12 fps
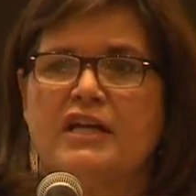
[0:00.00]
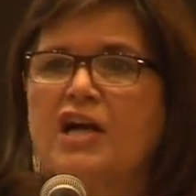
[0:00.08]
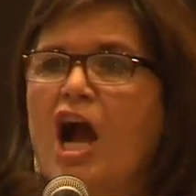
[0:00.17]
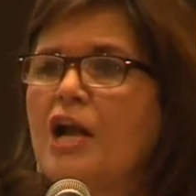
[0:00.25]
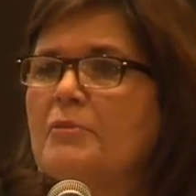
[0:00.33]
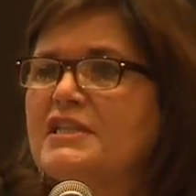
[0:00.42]

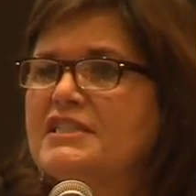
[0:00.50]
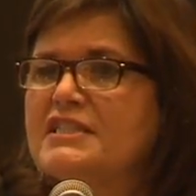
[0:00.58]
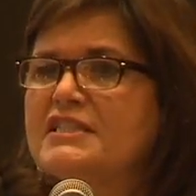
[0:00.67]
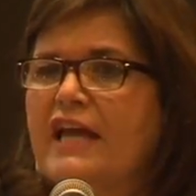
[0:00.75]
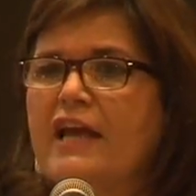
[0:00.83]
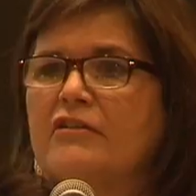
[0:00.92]
economies of
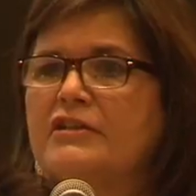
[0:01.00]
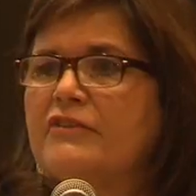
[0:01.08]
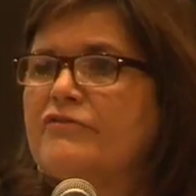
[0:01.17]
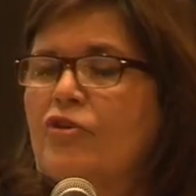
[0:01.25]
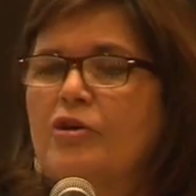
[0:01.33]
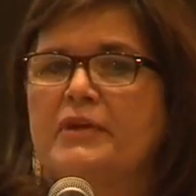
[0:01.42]
scale and
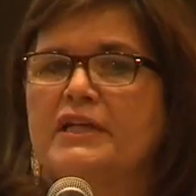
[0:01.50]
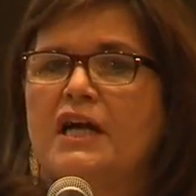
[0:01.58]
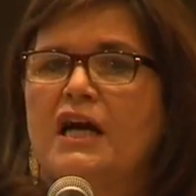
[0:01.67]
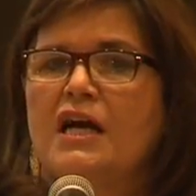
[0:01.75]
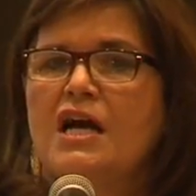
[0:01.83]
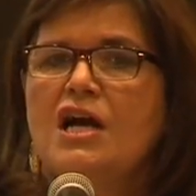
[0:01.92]
the
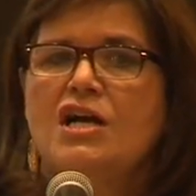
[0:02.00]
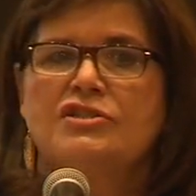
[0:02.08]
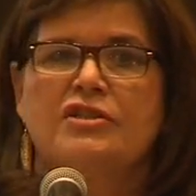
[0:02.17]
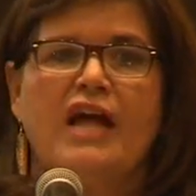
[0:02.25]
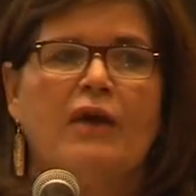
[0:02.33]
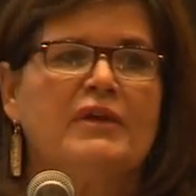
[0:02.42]
formula
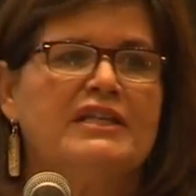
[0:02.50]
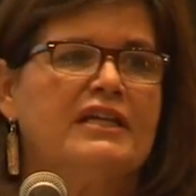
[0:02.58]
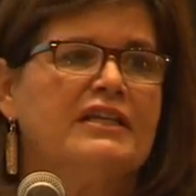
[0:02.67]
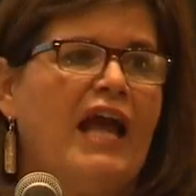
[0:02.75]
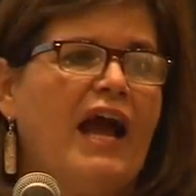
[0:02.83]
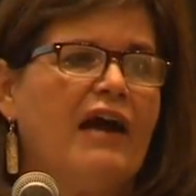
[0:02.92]
so that we
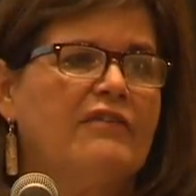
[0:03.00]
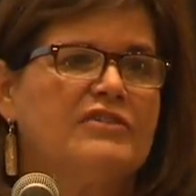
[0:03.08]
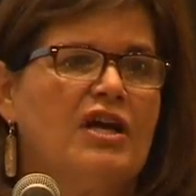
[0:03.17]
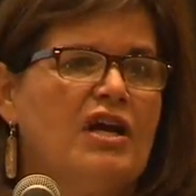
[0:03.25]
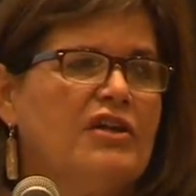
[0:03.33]
didn't have,